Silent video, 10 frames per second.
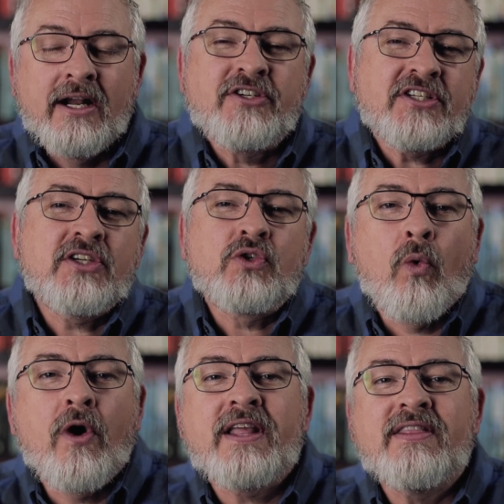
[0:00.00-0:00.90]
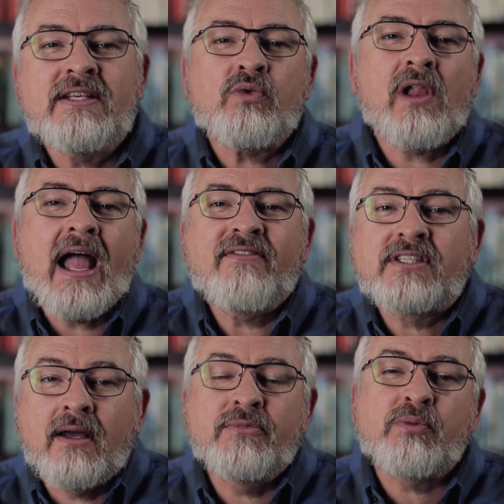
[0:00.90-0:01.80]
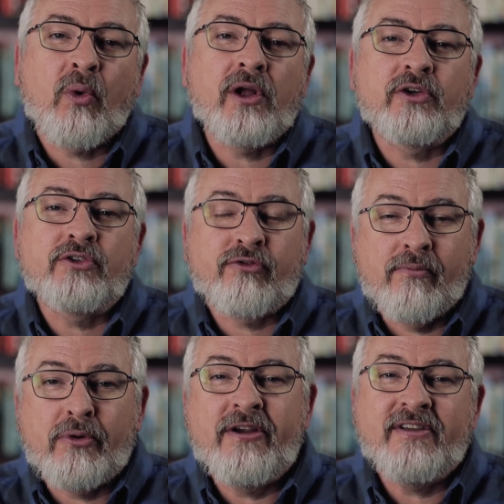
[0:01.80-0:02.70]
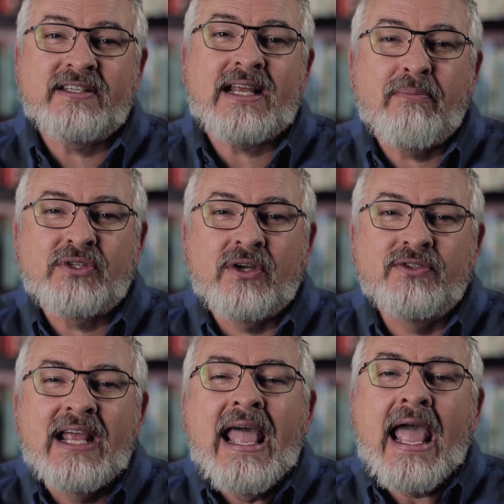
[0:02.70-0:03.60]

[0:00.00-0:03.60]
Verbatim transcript: Now, just as a warning, this will have some spoilers from previous episodes,